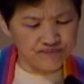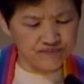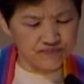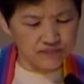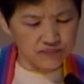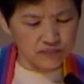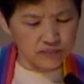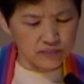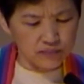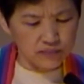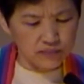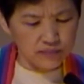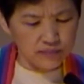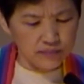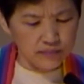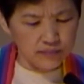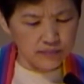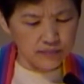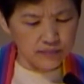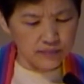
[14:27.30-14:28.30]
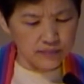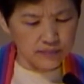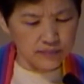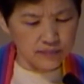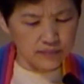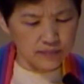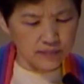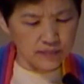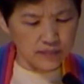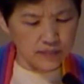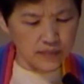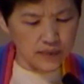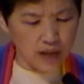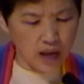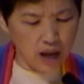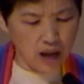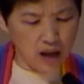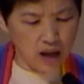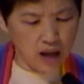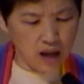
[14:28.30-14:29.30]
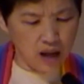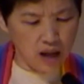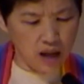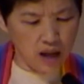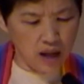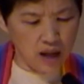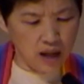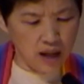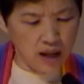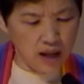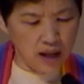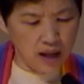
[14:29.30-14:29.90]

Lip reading: No one is speaking in this clip.